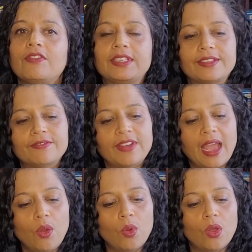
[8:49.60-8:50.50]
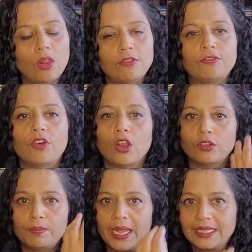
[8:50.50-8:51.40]
it's a vowel
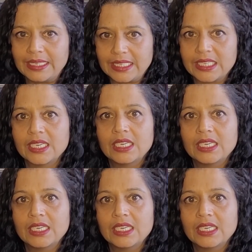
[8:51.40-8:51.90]
followed by the t,